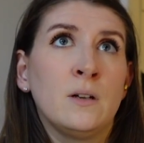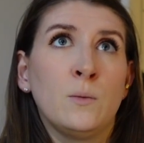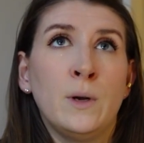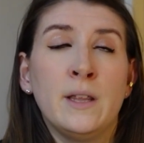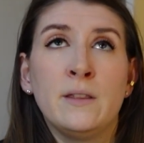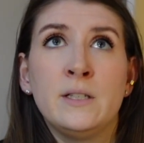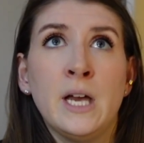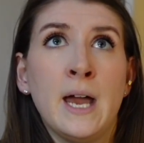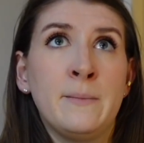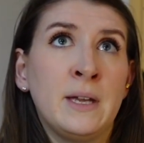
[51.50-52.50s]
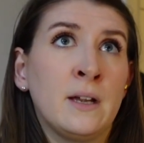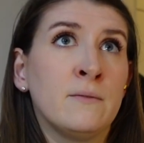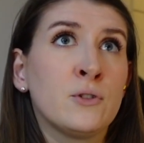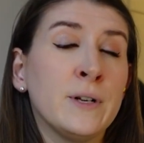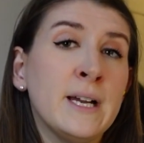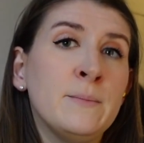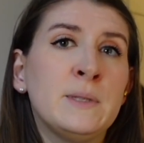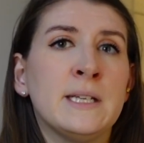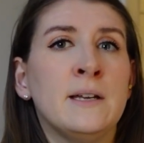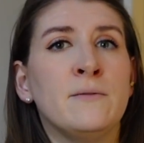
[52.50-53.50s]
with timing of
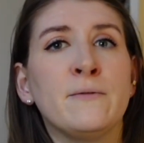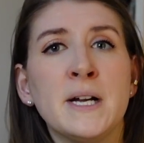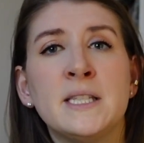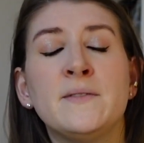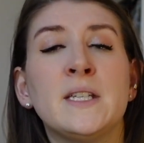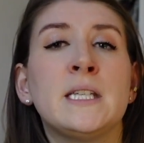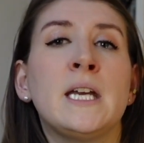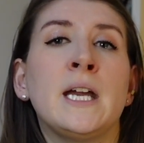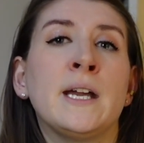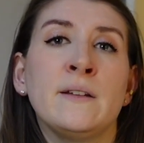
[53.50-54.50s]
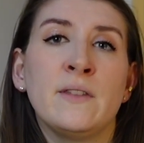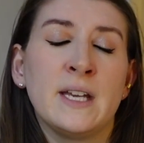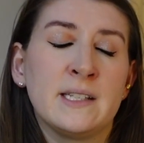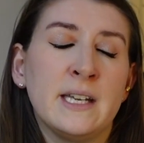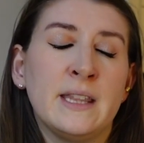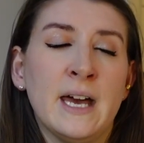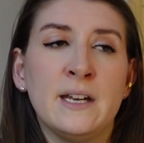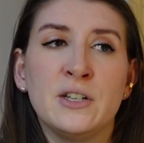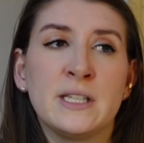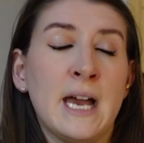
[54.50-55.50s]
trips and friends visiting and things like that,
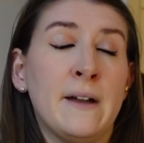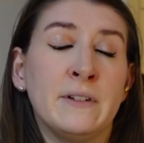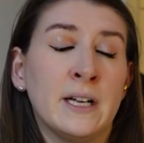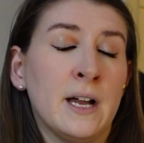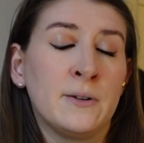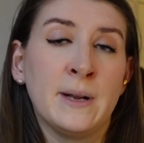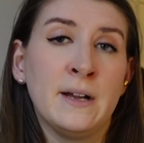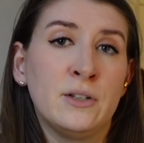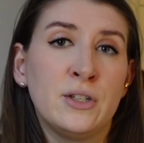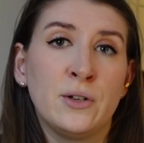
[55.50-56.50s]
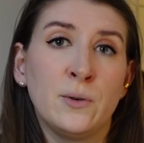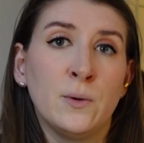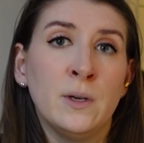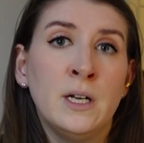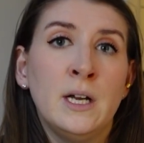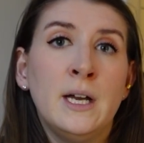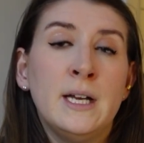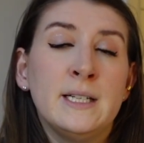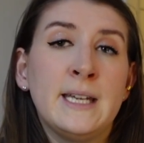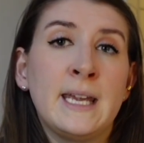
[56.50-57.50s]
I just haven't gotten around to
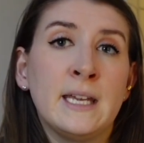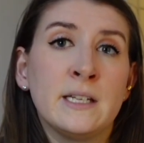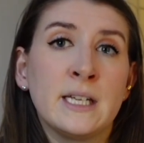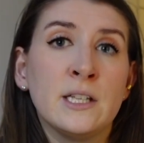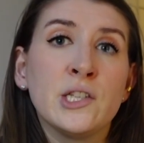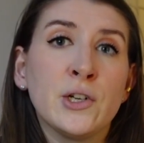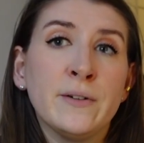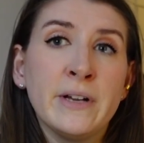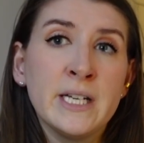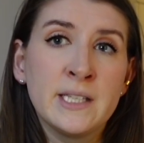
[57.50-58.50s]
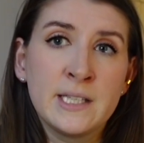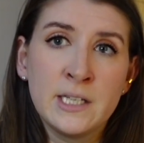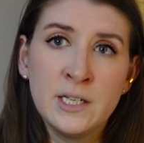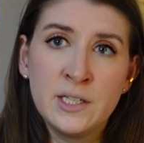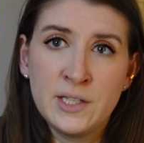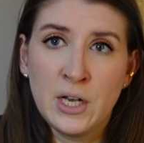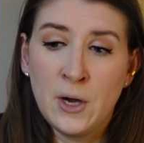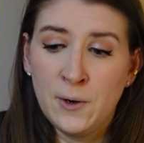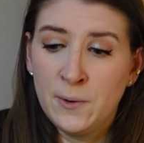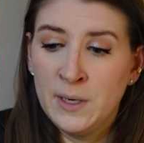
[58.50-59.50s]
taking it to get serviced.
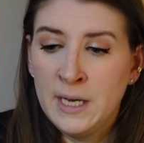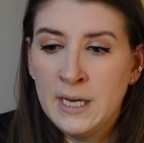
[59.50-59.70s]
So